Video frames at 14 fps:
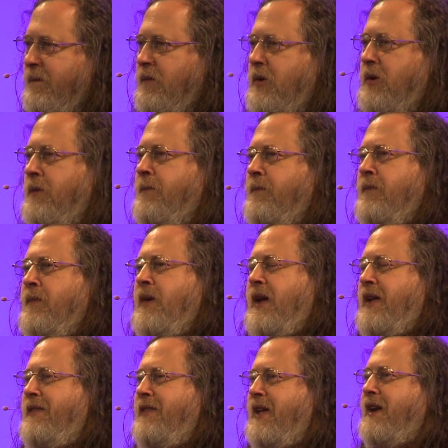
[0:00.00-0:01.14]
And
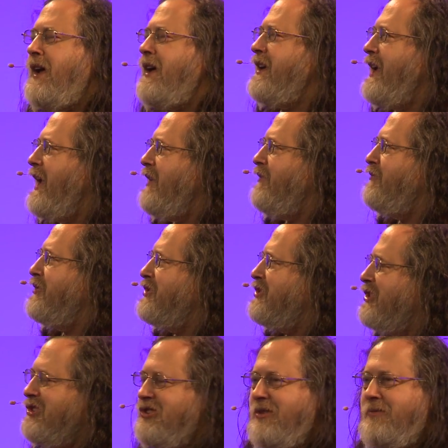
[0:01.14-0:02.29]
then I gave the
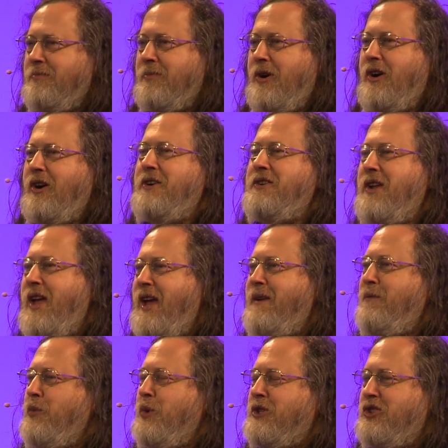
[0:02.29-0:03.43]
system a
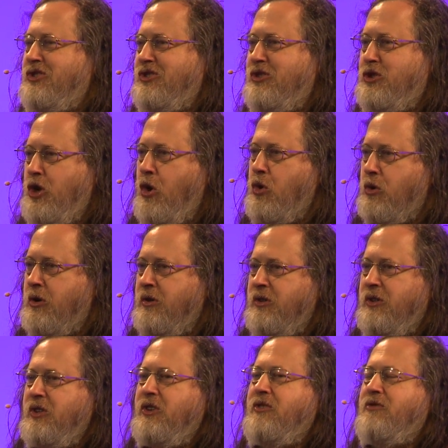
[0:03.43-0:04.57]
name which is a joke.
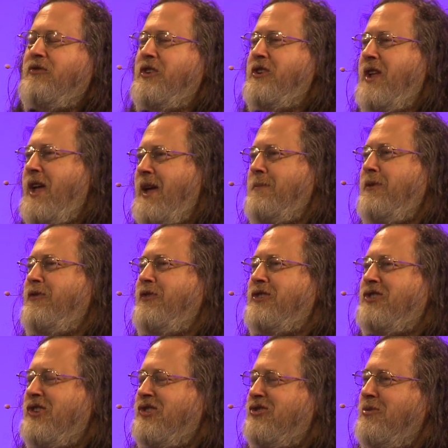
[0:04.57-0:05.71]
The name of the
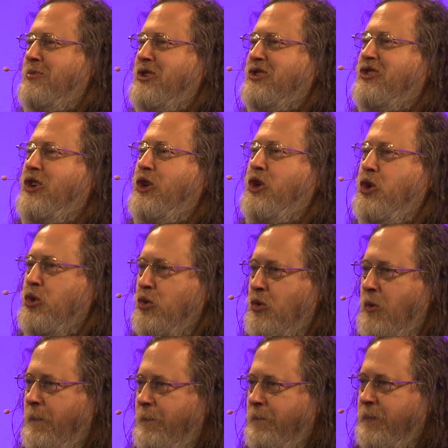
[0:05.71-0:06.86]
system is GNU,
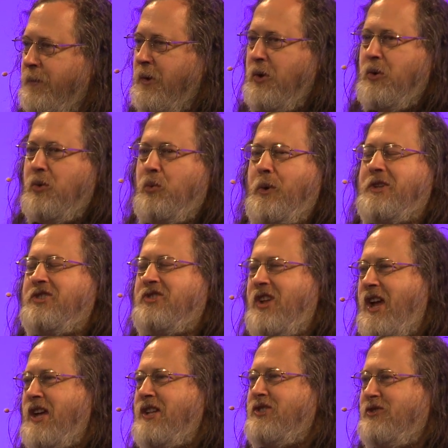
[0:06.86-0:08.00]
which
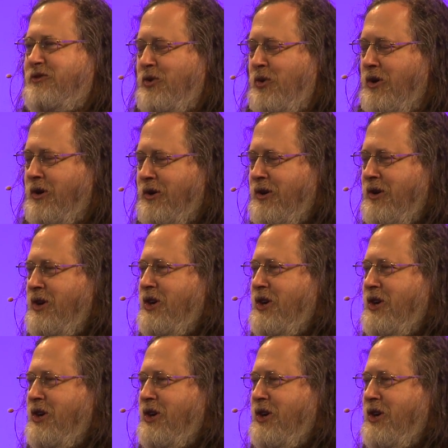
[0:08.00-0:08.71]
stands for